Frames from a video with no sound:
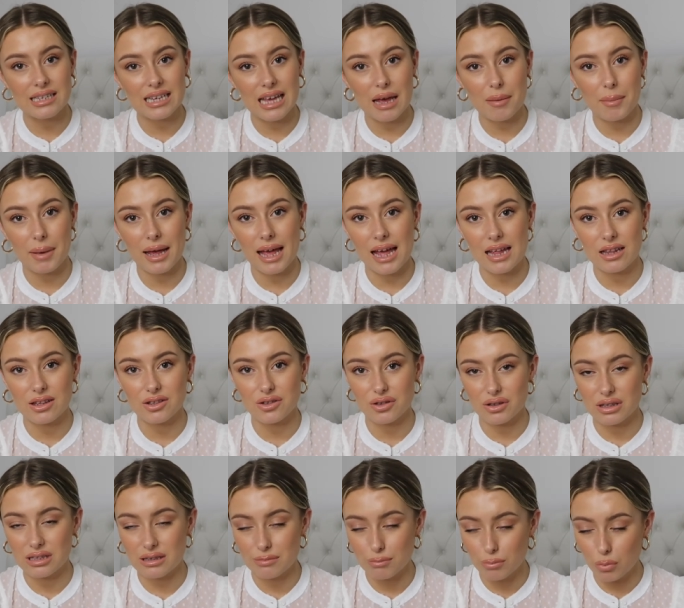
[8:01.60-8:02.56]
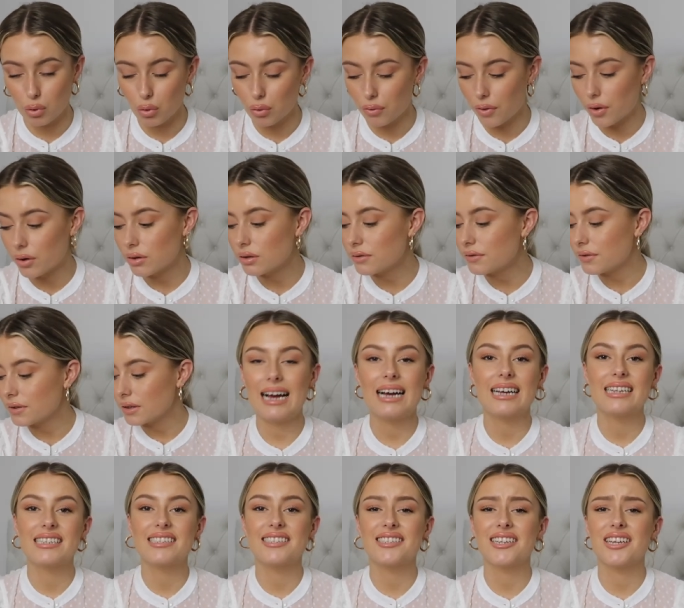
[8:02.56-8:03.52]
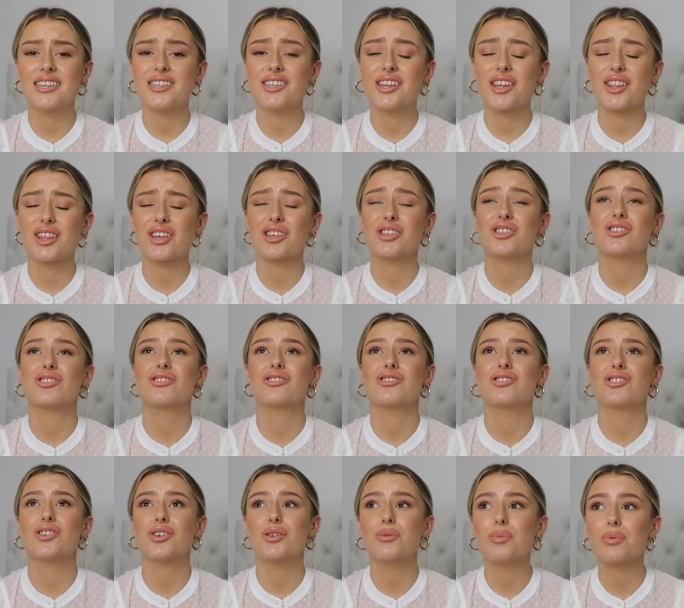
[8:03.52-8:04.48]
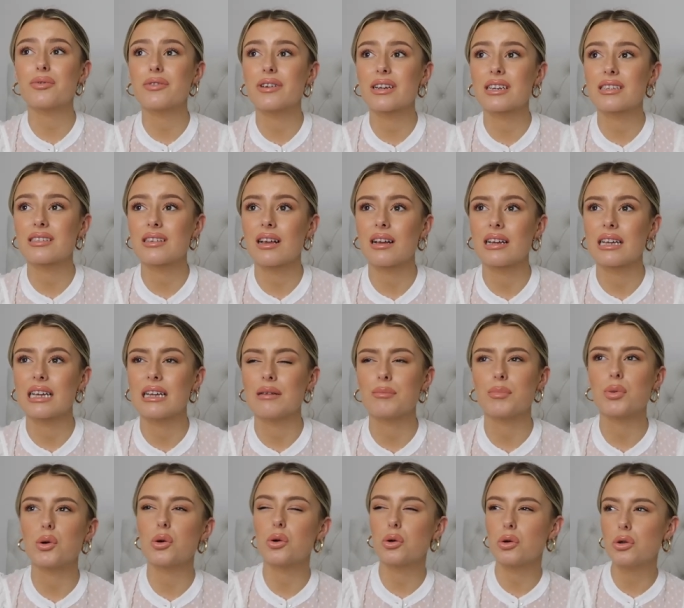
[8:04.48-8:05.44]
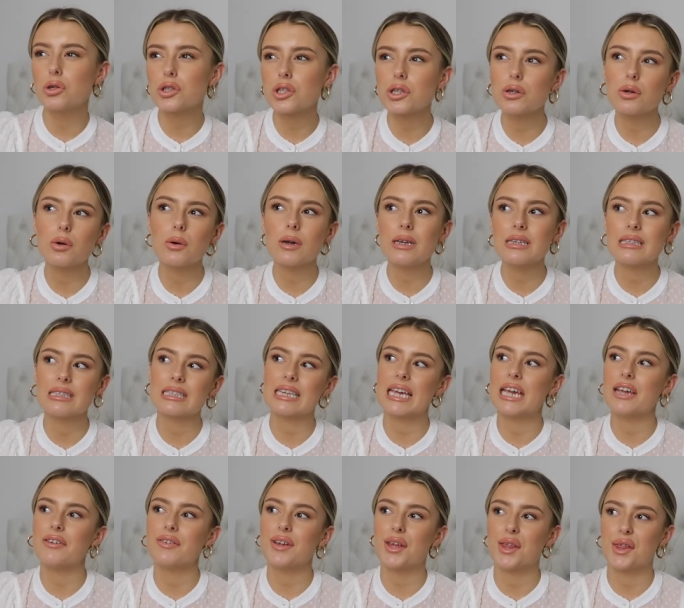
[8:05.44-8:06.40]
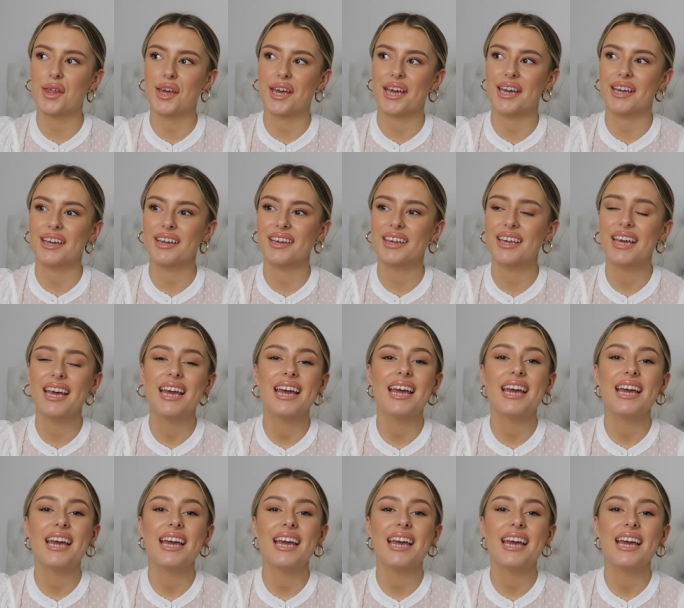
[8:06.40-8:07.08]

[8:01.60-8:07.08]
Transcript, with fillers: to get my hands on some more of. And another super exciting but also quite scary thing